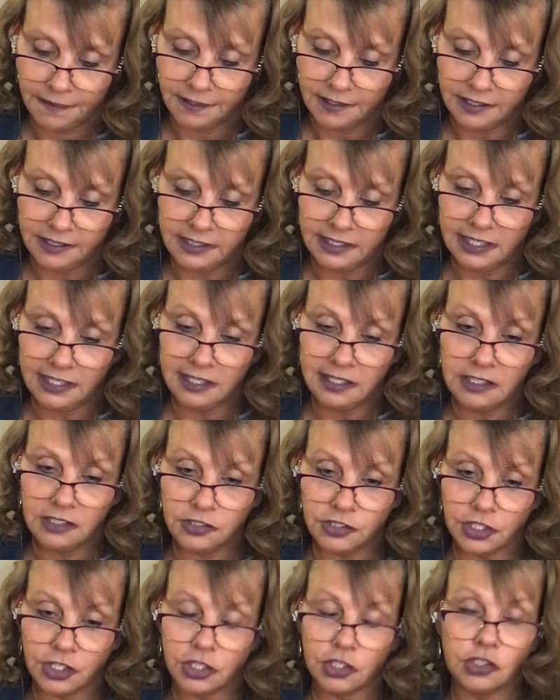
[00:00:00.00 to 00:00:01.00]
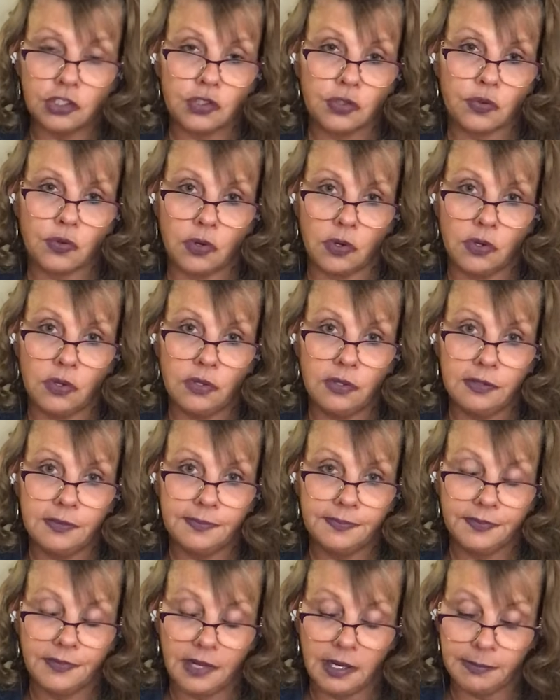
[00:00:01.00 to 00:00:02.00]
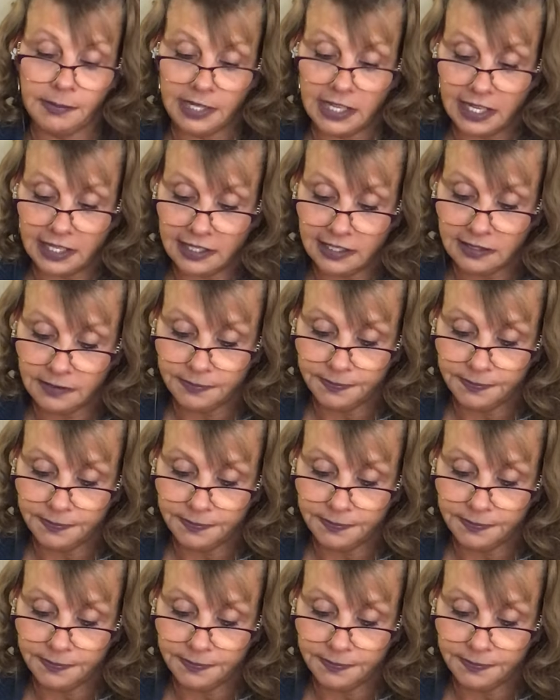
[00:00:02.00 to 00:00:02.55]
needing to control, I'm getting,